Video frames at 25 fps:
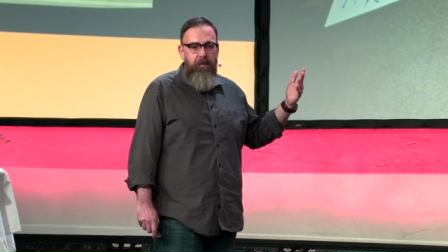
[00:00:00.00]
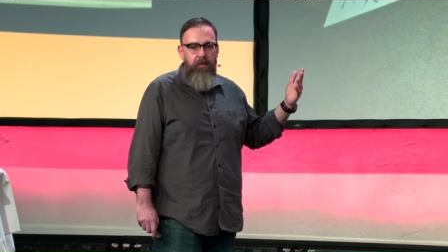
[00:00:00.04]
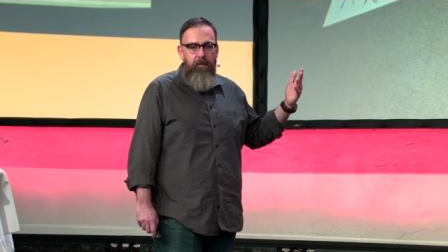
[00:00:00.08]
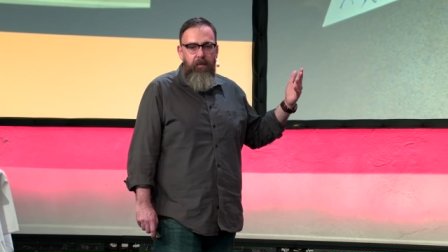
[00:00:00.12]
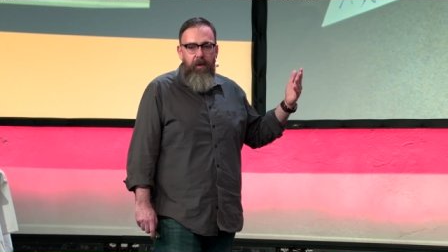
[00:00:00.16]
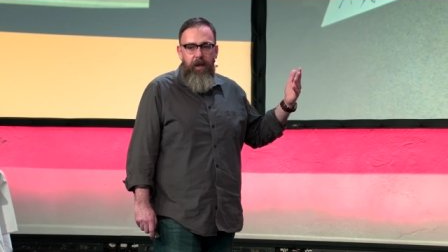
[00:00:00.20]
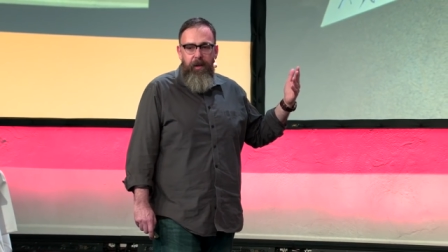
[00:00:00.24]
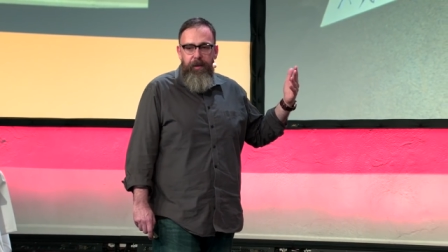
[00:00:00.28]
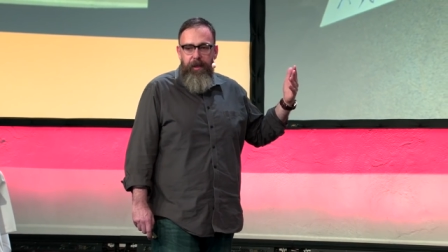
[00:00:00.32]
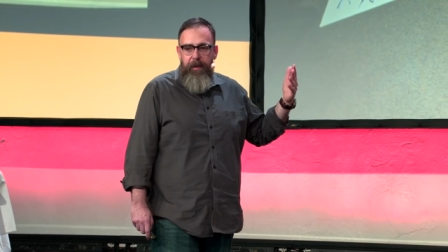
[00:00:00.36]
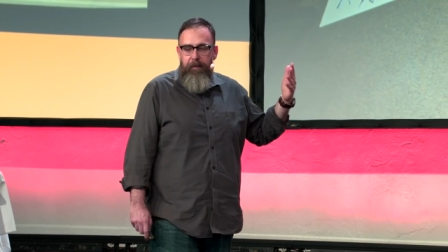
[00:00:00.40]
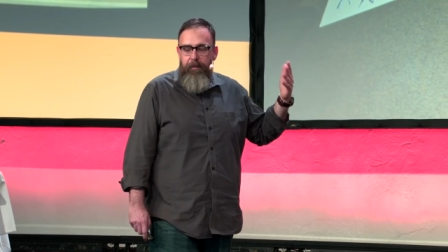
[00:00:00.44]

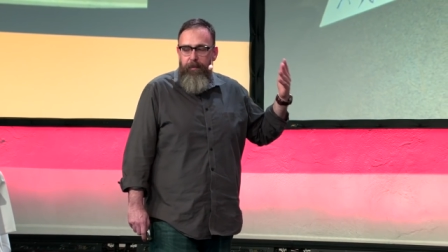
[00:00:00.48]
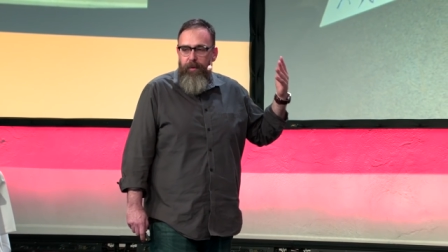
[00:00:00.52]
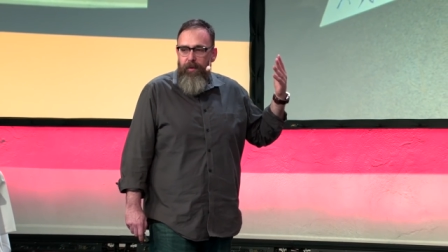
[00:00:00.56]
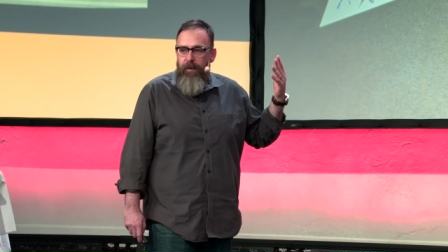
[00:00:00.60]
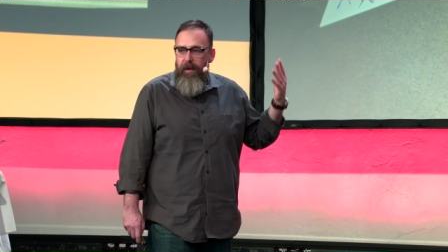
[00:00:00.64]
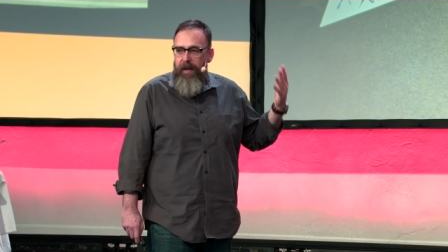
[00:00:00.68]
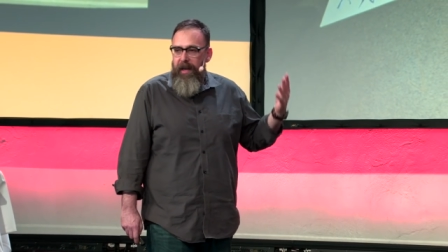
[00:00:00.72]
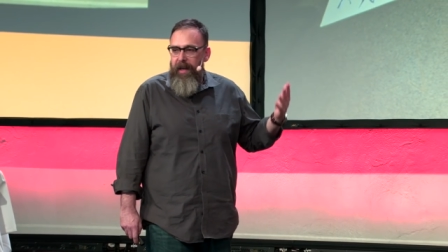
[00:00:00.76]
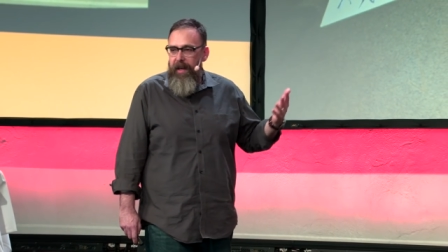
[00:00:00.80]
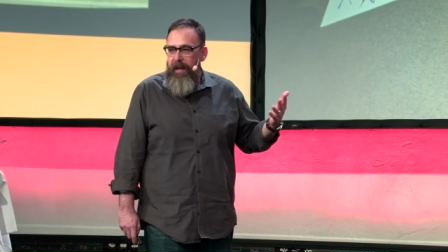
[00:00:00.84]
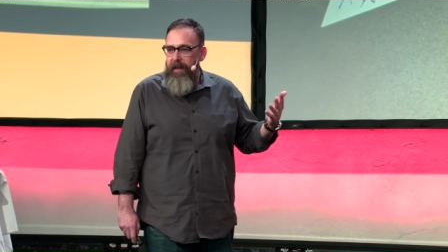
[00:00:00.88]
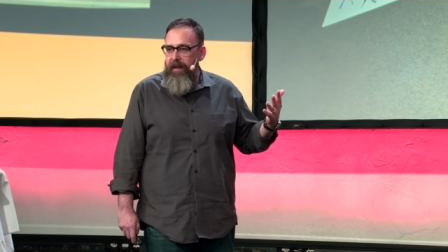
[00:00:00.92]
while they
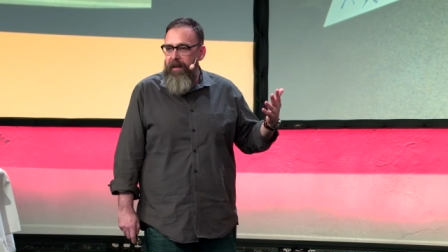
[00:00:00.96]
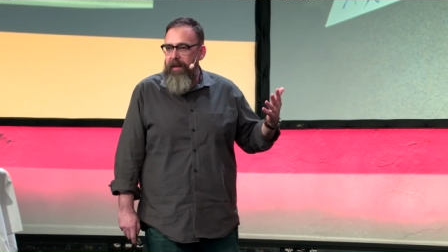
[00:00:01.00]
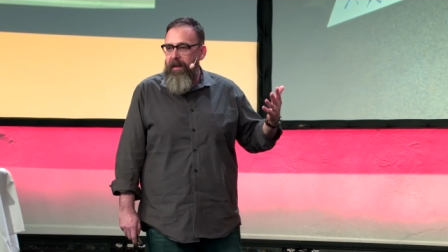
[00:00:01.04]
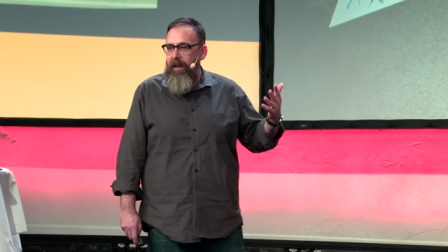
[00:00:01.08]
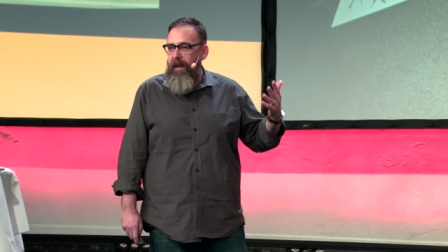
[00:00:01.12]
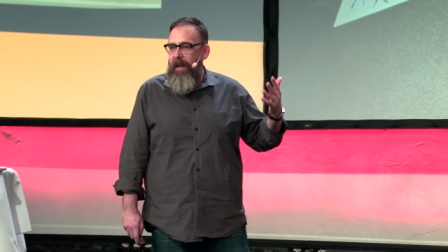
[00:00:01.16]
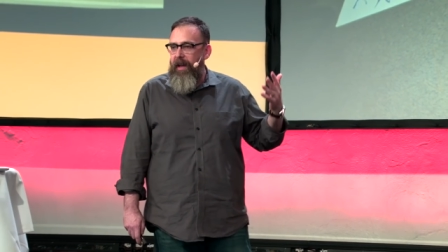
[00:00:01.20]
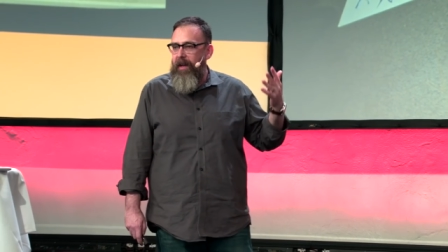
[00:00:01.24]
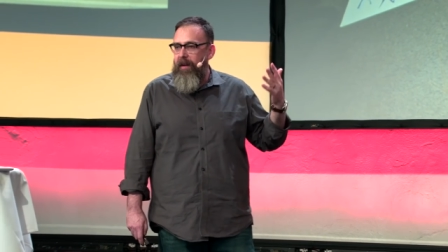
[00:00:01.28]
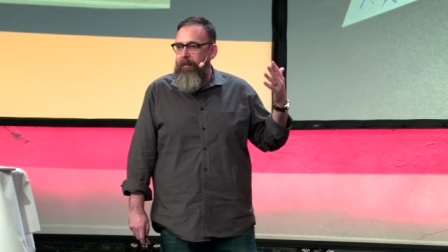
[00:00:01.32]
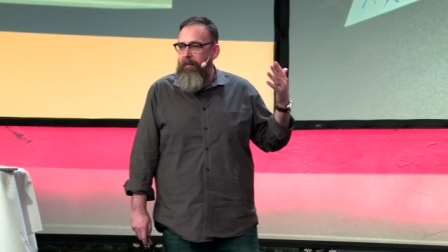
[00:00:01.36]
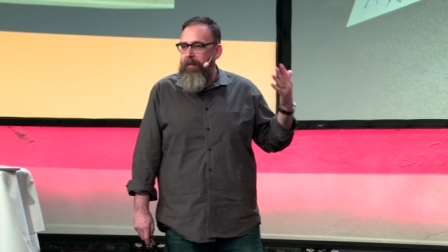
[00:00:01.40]
prayed
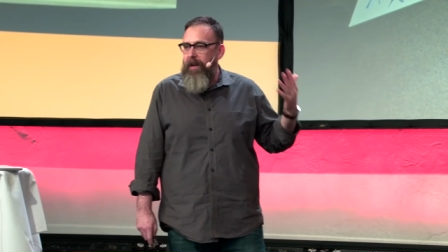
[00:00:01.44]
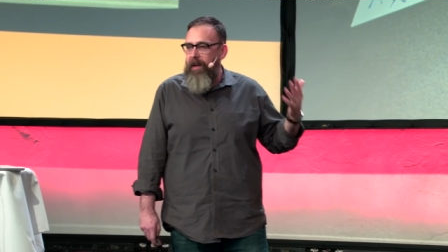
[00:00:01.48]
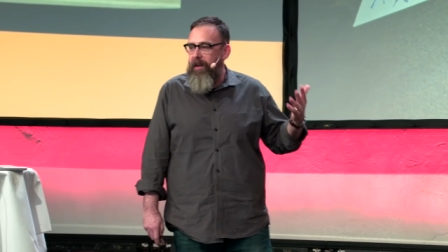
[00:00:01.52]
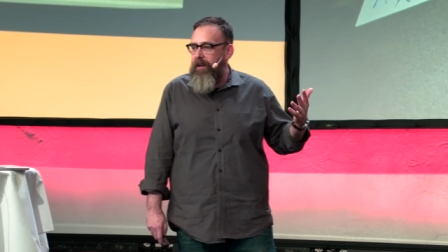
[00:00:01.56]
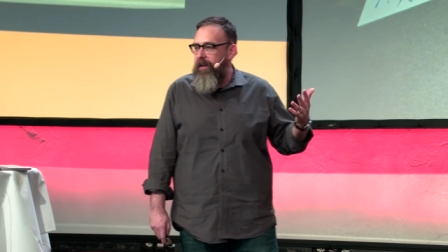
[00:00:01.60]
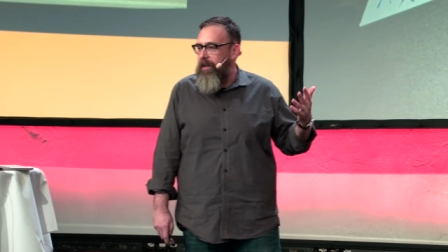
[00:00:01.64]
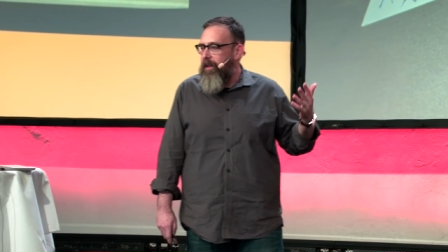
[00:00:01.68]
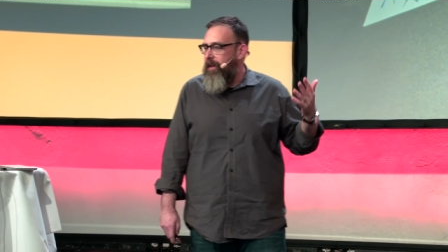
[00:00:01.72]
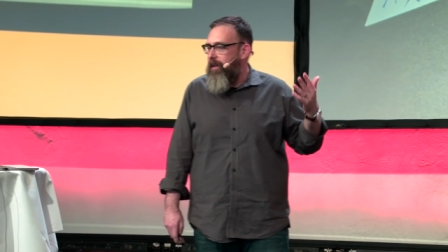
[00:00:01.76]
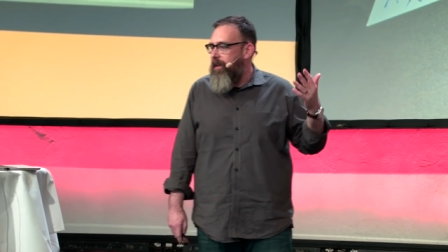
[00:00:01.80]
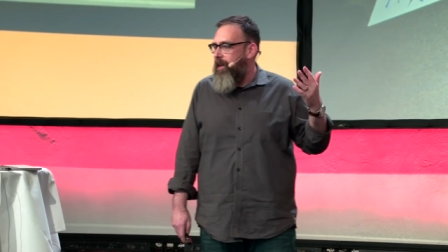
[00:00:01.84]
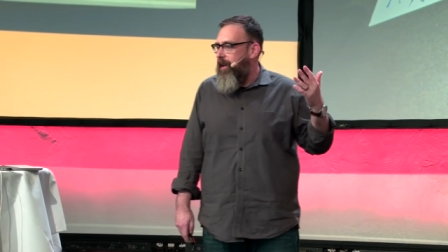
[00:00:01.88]
at
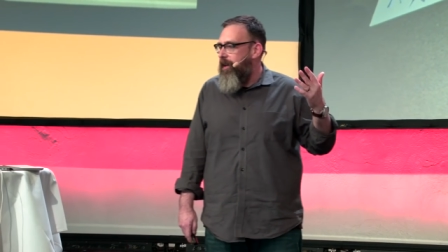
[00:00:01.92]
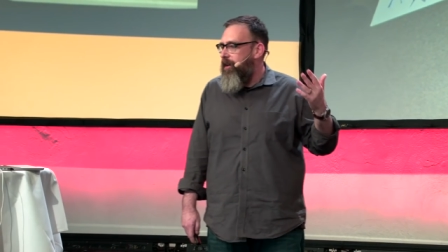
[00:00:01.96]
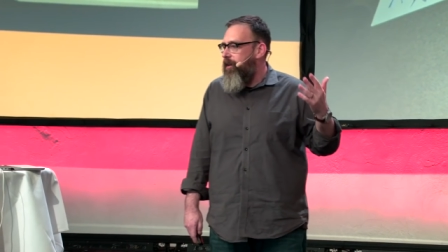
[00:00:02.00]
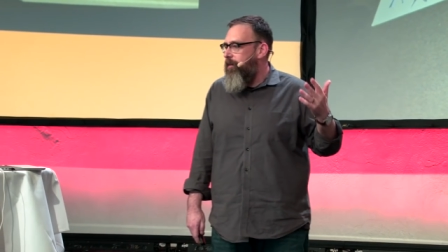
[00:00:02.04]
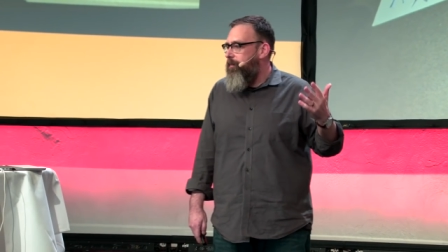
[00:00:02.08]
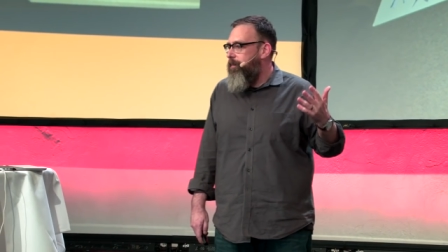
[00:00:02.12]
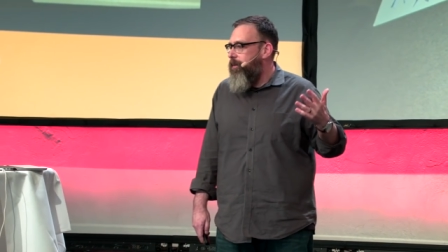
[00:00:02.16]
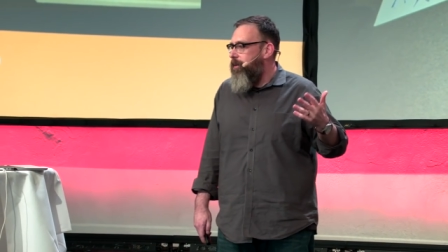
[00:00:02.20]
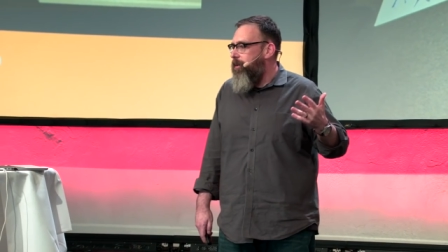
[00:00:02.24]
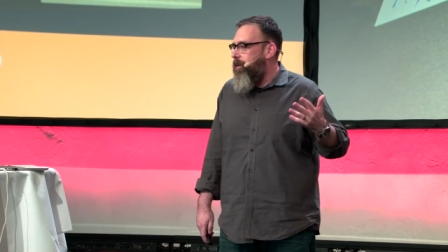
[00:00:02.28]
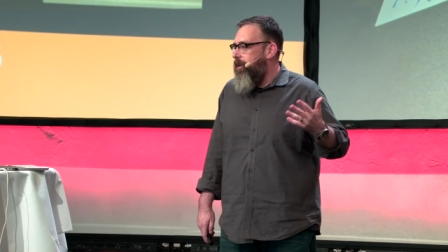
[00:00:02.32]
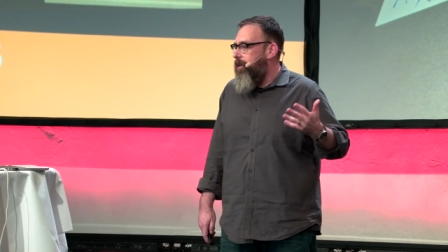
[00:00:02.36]
American
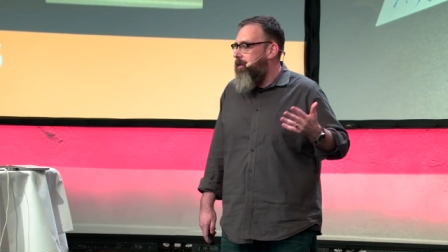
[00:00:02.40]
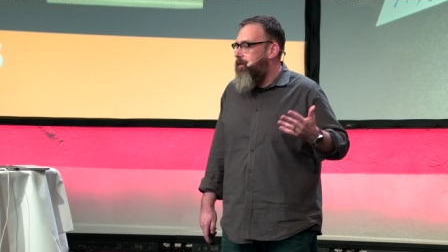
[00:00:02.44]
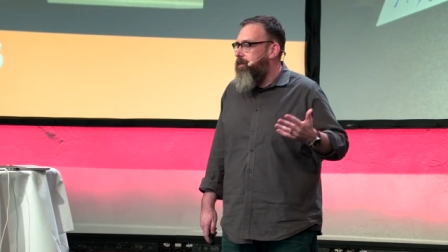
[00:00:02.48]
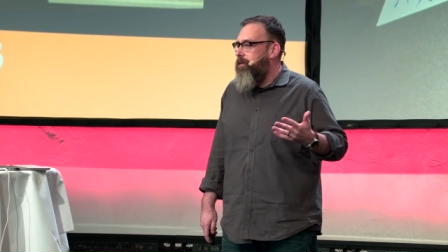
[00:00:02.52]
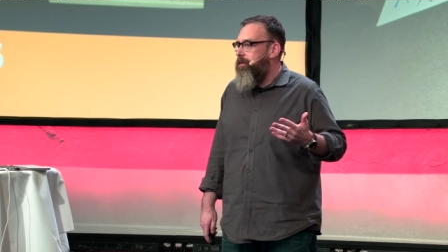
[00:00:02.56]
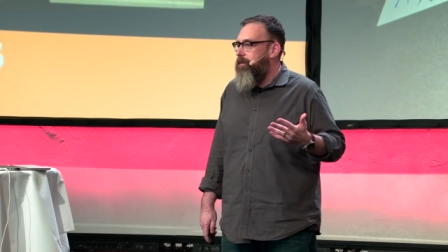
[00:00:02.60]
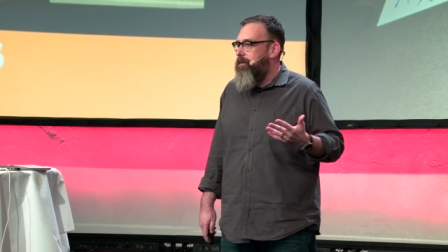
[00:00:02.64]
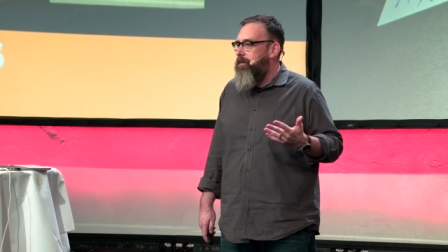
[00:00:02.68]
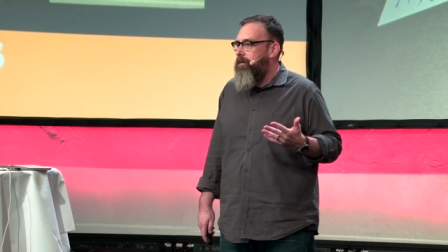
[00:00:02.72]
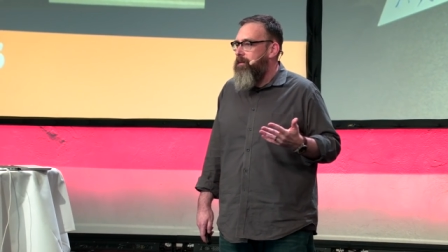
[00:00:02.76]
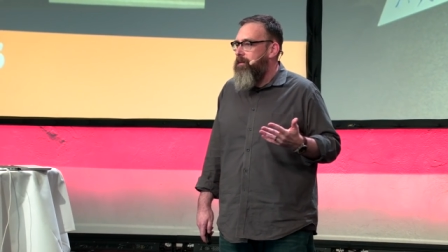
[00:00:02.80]
airports.